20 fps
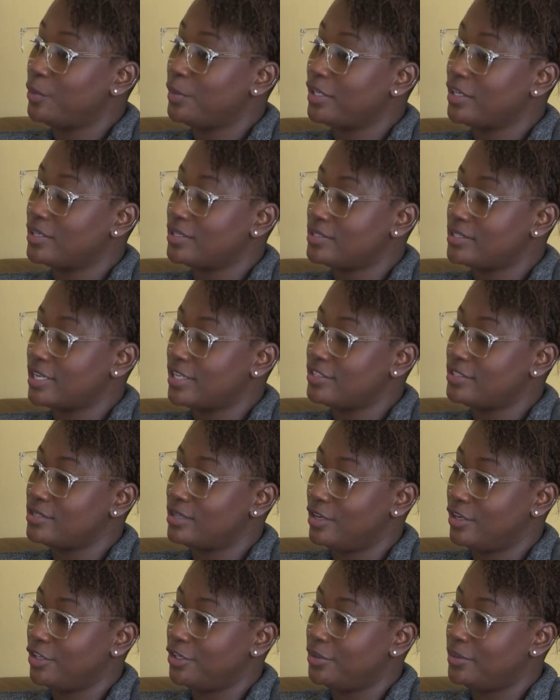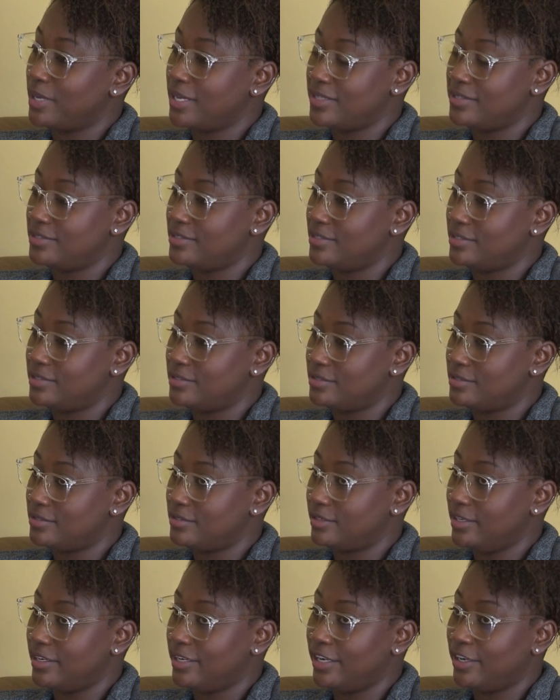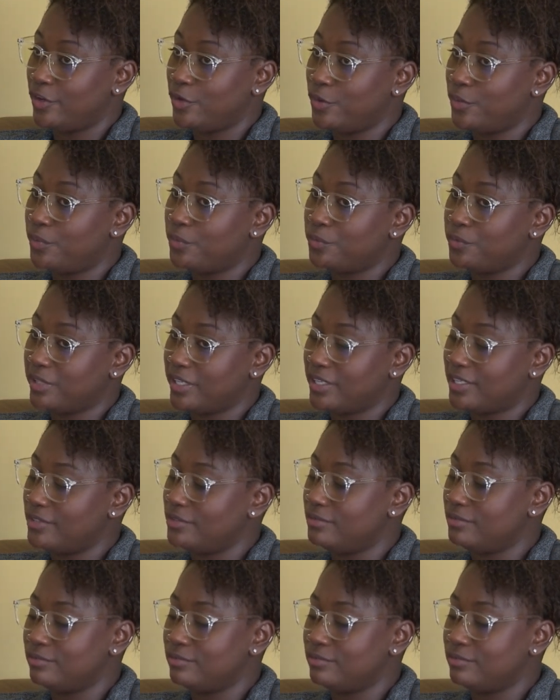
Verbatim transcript: because I saw you as this, and I know like